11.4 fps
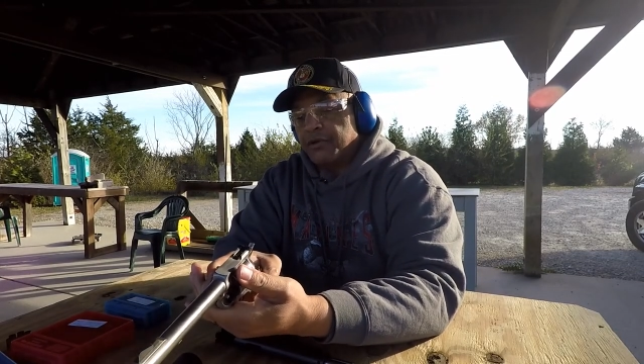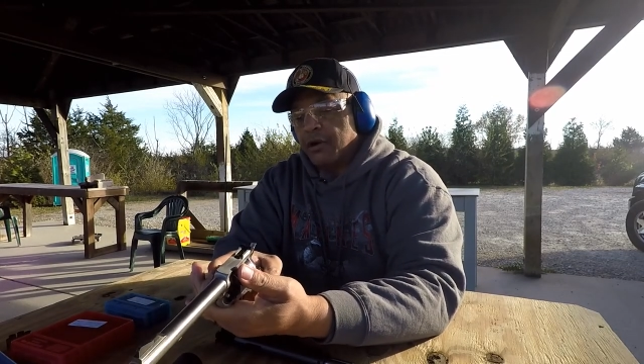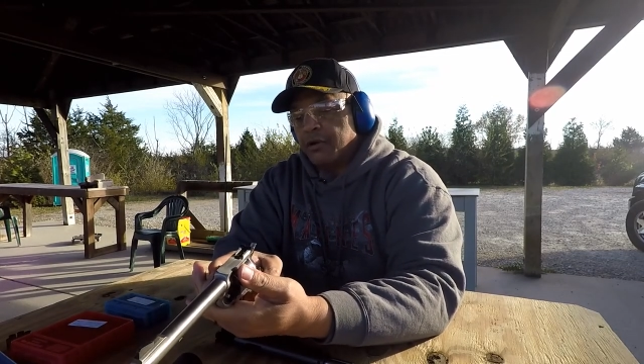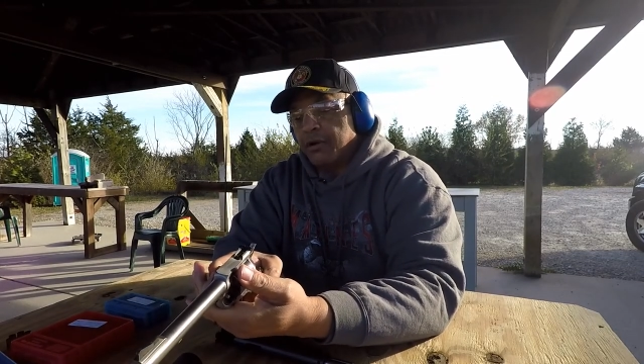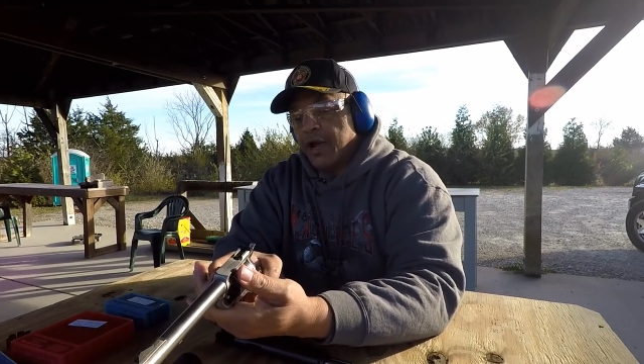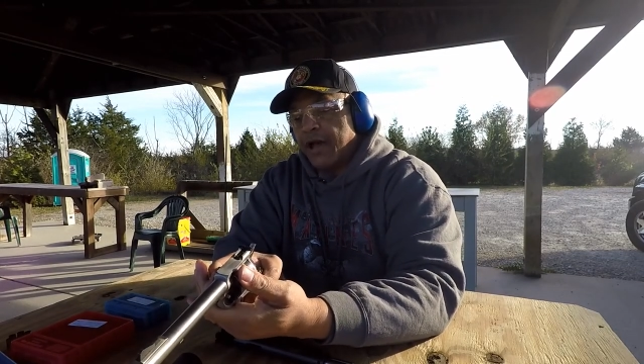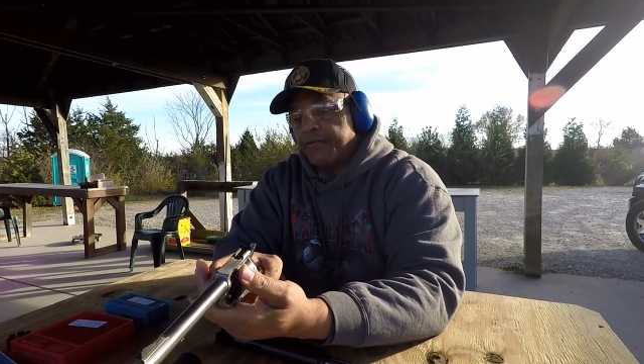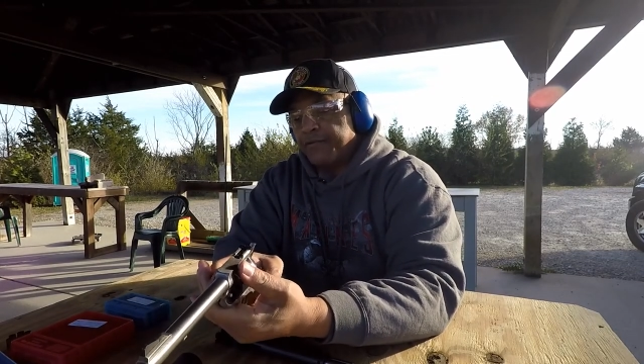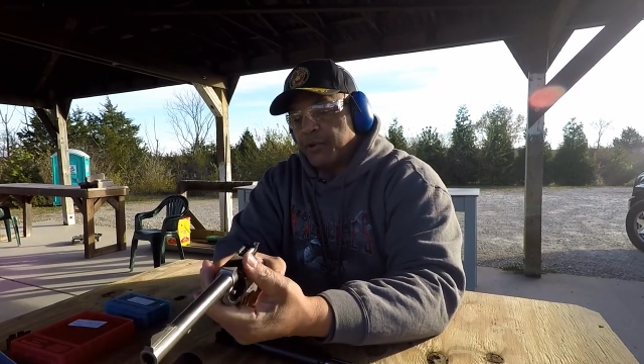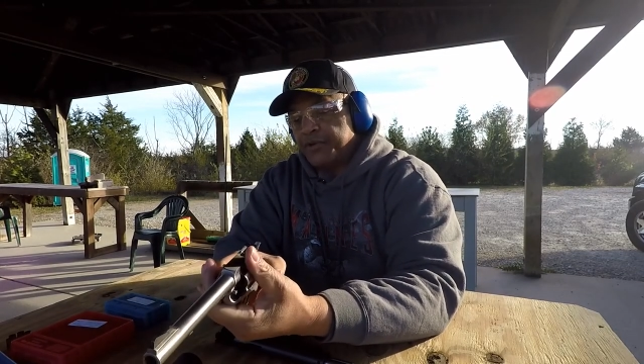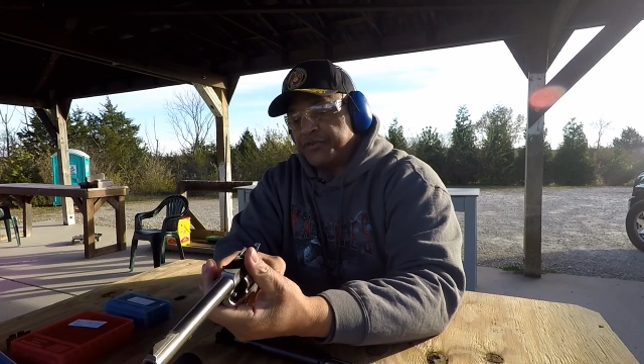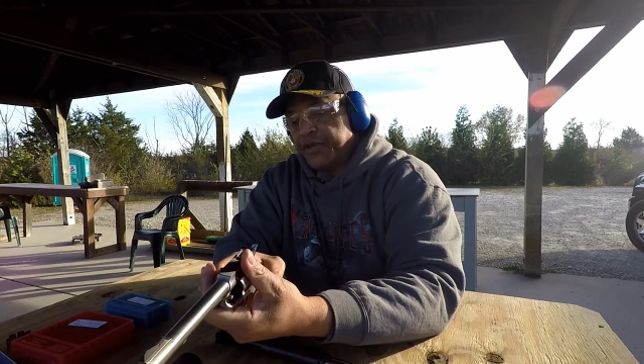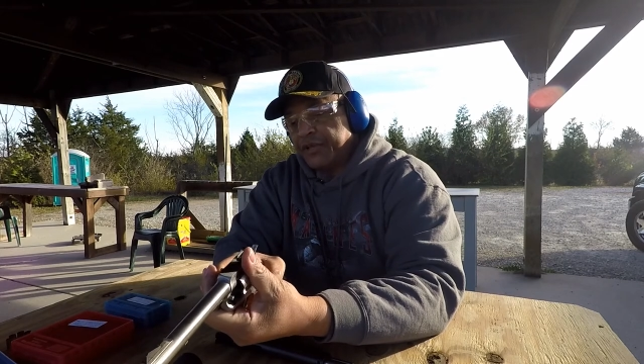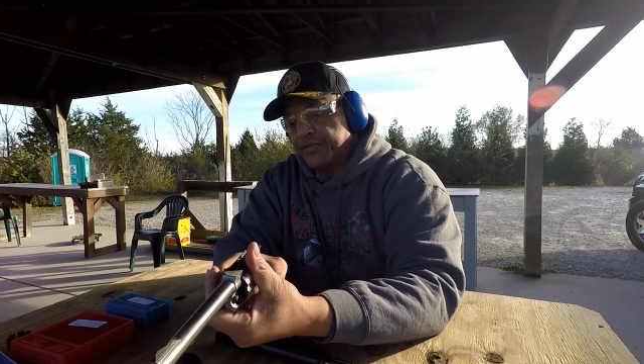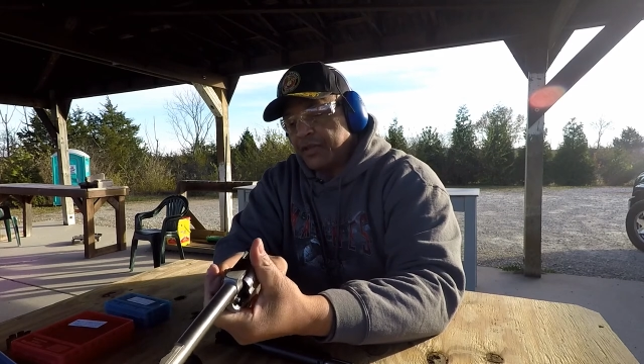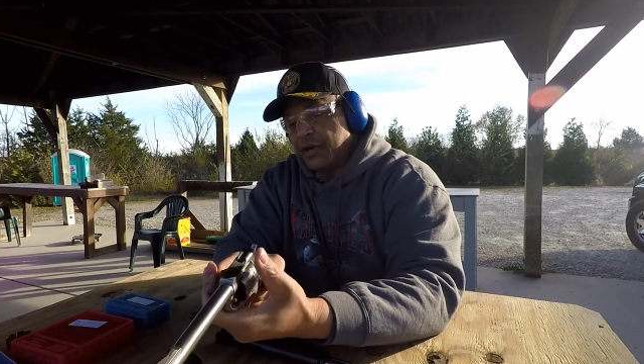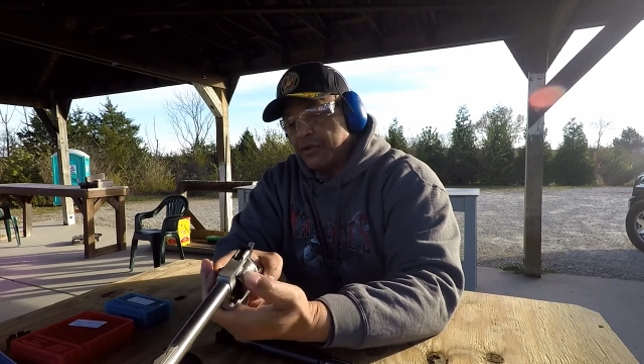chronograph, or
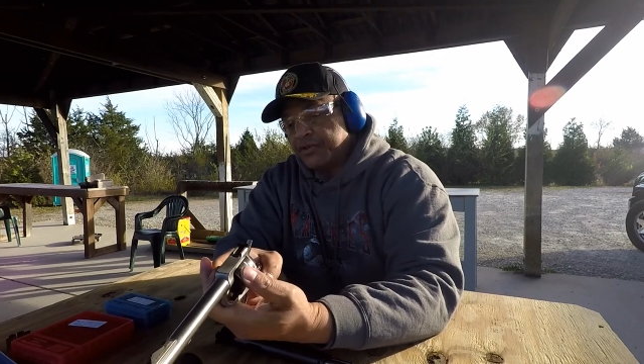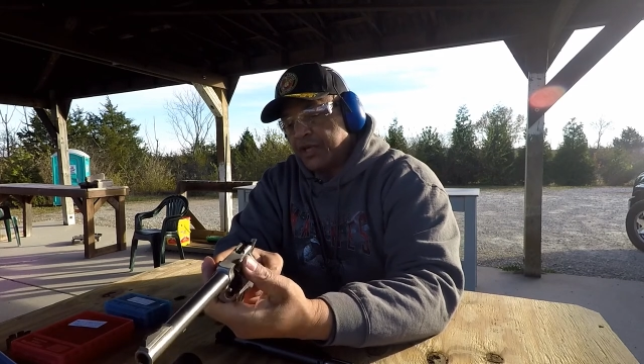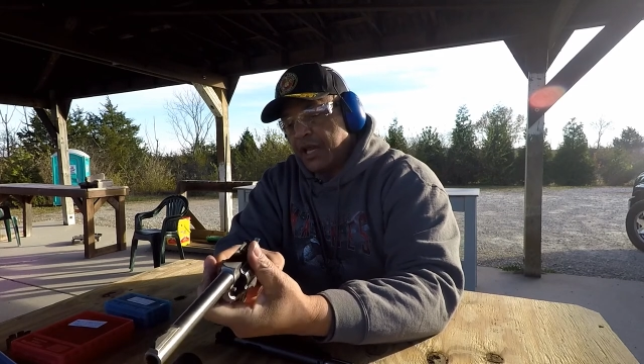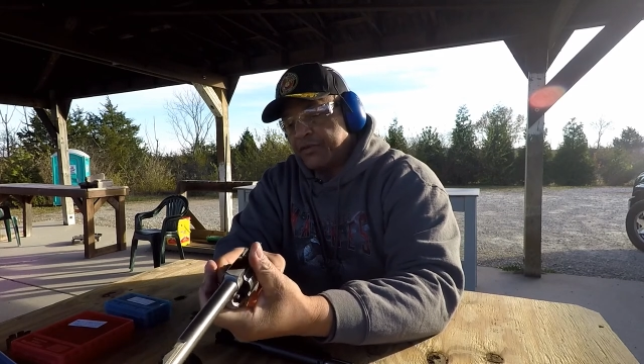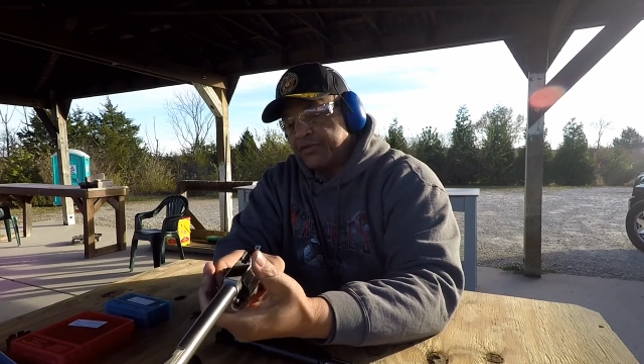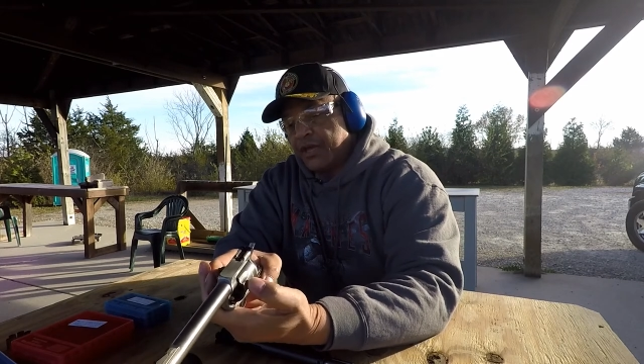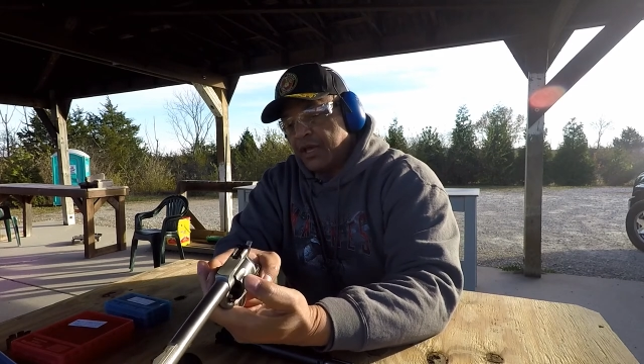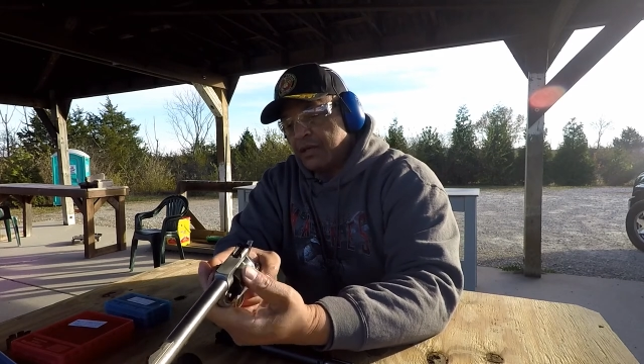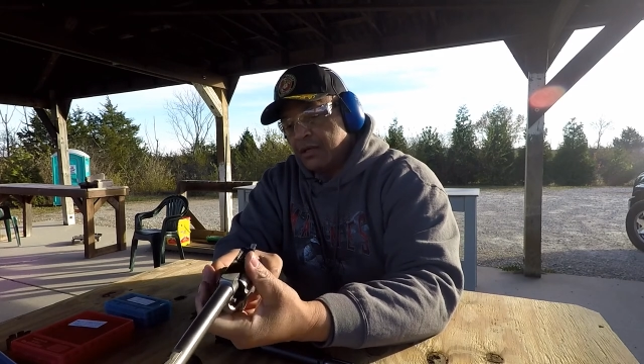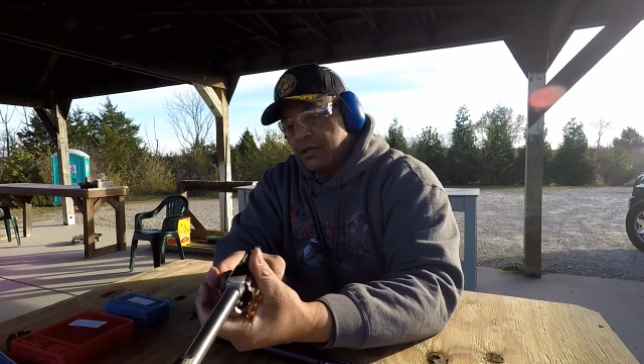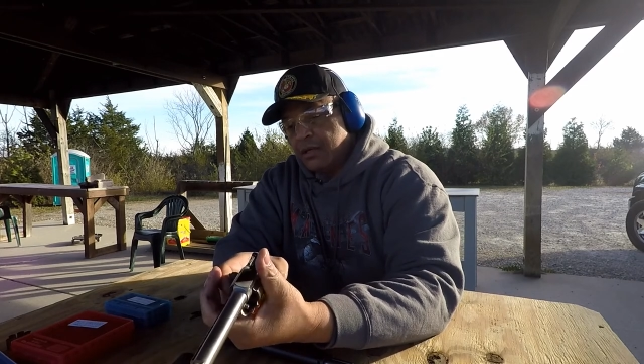six of those, shall I say.